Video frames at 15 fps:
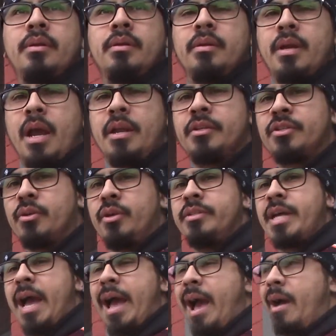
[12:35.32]
And as soon as
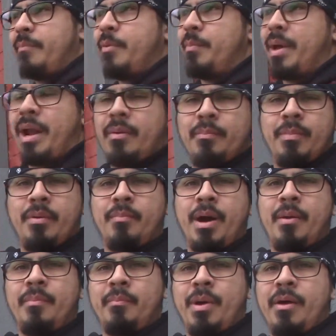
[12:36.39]
that happened, man,
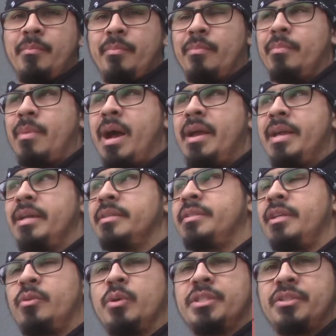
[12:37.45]
my
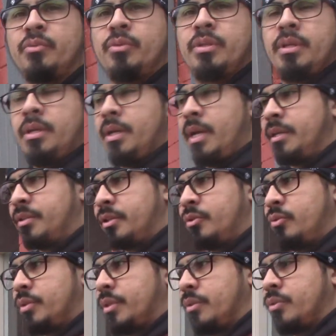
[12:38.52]
instinct was to
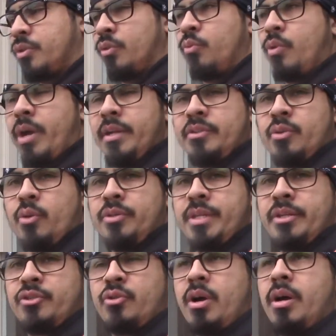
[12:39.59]
run towards
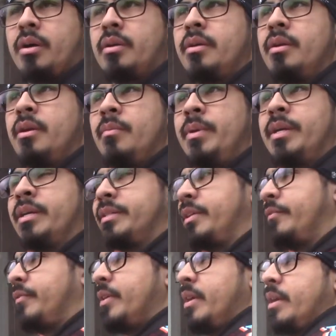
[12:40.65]
that truck, because
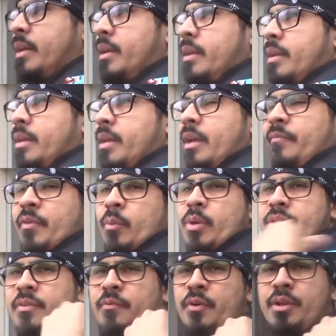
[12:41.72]
if it
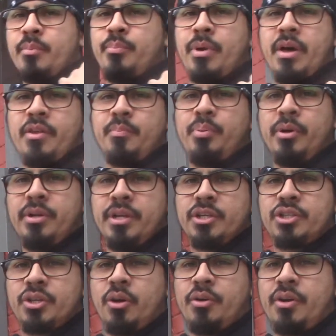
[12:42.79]
wasn't for the brother putting
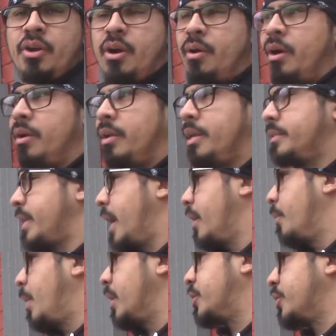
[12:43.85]
his hand
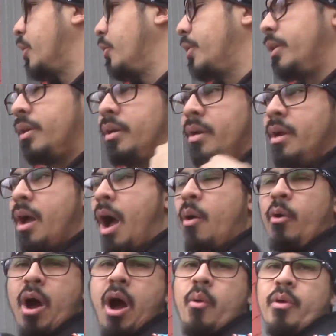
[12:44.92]
on my shoulder, I
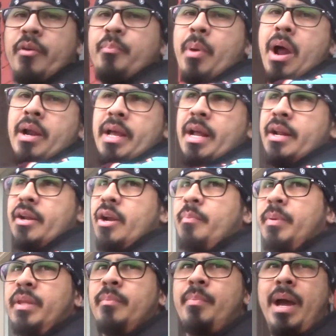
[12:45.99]
would have probably ended up
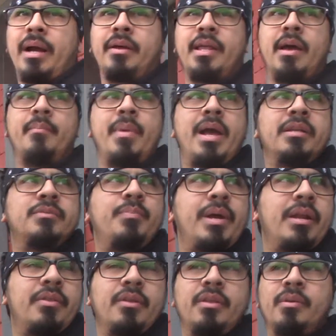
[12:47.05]
in the back of that man's
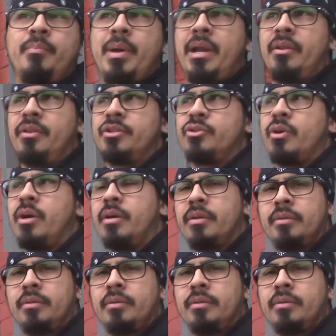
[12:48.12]
bed, the bed of the truck.